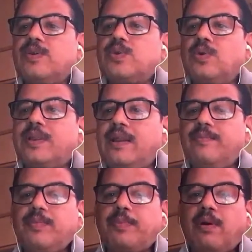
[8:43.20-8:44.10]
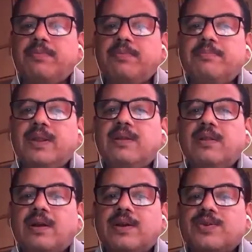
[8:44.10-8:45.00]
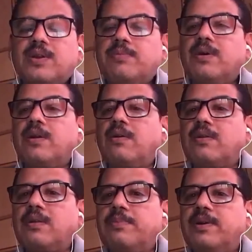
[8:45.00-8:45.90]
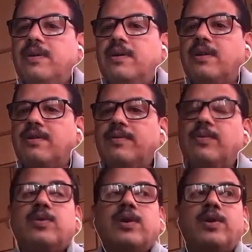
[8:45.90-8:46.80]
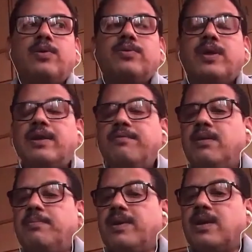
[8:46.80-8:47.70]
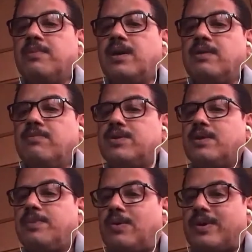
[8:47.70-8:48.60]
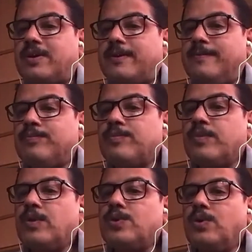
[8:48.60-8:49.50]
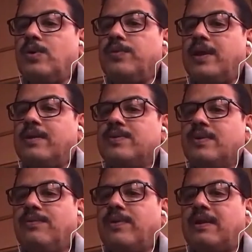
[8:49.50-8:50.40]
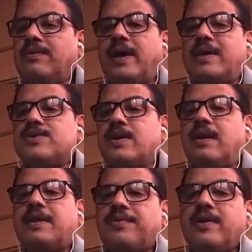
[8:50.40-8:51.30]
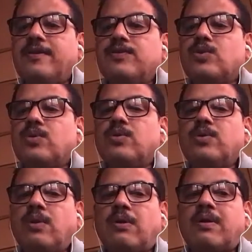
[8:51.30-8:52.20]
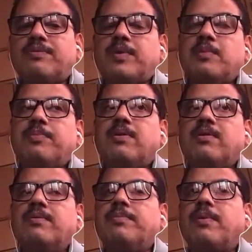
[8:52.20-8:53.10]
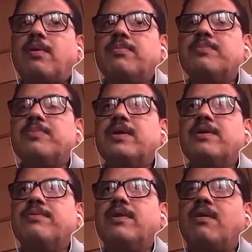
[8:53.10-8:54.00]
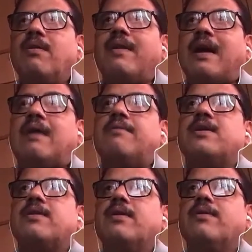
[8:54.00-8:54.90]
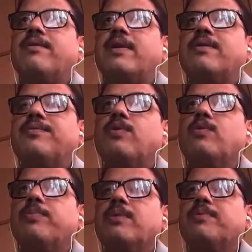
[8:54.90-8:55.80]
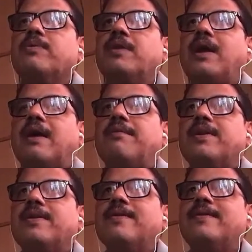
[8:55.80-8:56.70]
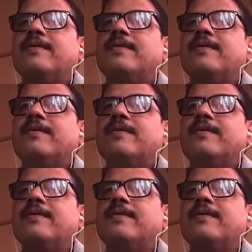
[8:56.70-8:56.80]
so then probably the customer or the builder, they will become convinced about it. So that is a very fine skill, I feel. So a lot of people probably will not have it. Very few people will have it.